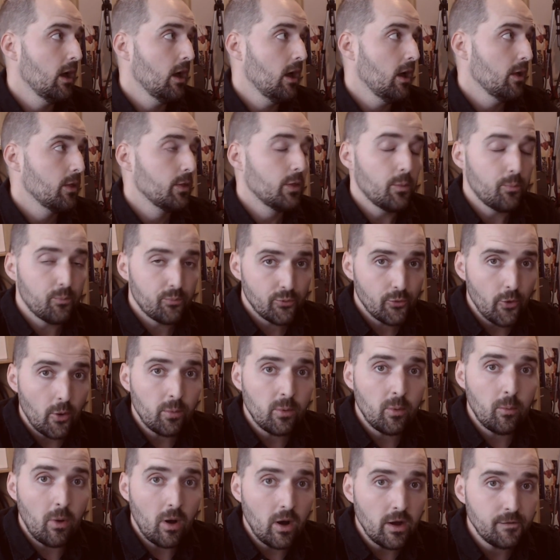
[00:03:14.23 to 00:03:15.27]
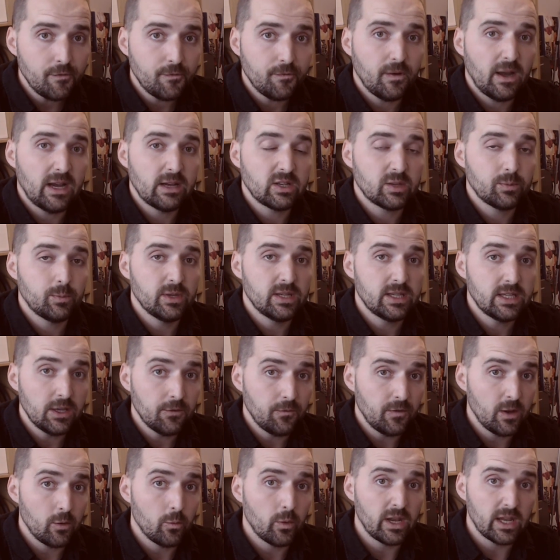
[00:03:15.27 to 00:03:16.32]
The problem I've found,
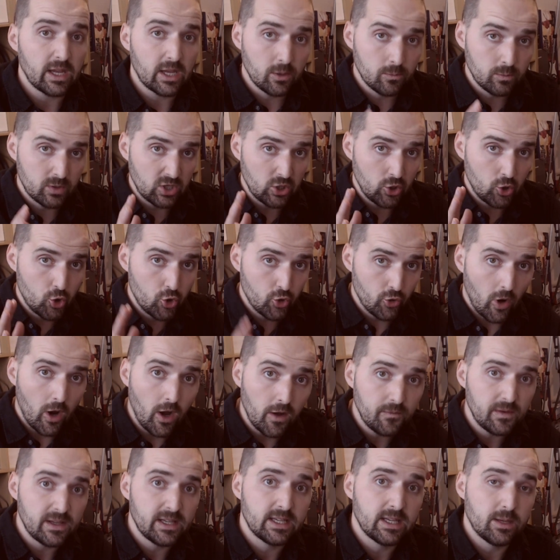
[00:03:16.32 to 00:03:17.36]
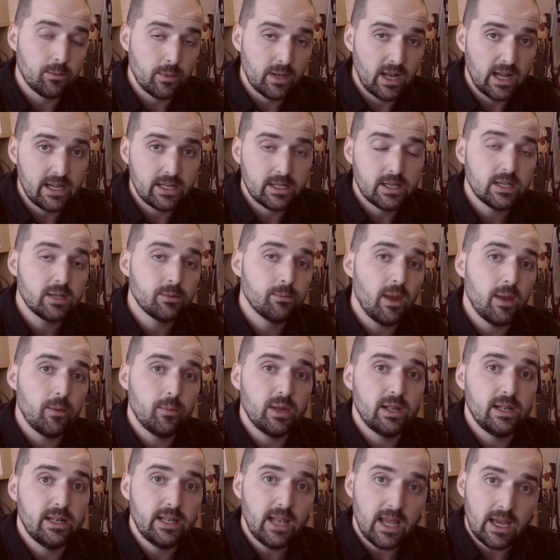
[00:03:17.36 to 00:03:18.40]
specifically when it comes to driving simulators,
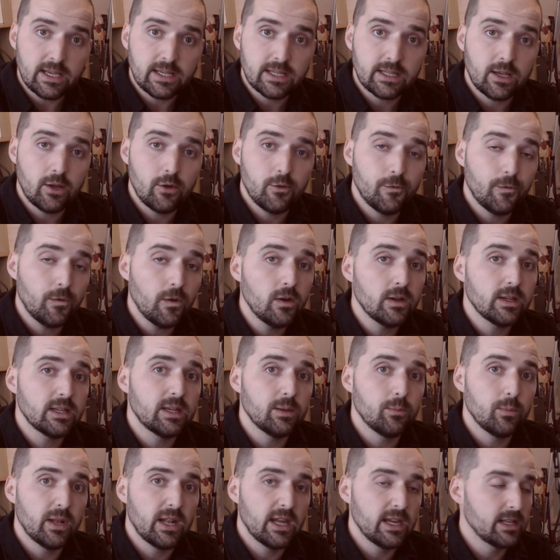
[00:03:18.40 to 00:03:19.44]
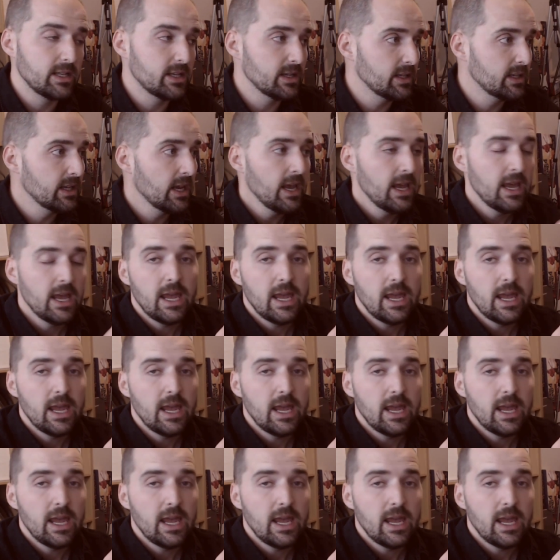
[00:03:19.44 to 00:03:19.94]
maybe less so flight simulators,